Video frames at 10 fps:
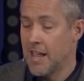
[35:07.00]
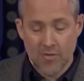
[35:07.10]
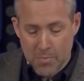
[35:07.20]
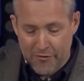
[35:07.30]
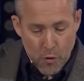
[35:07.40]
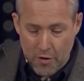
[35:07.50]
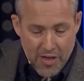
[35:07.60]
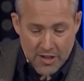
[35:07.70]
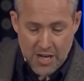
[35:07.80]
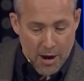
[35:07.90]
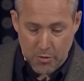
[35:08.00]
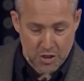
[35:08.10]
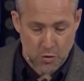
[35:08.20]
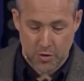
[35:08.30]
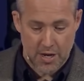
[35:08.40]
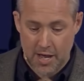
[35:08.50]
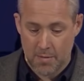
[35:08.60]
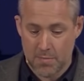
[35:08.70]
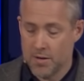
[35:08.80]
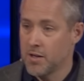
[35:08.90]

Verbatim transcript: Even before things got restored to him.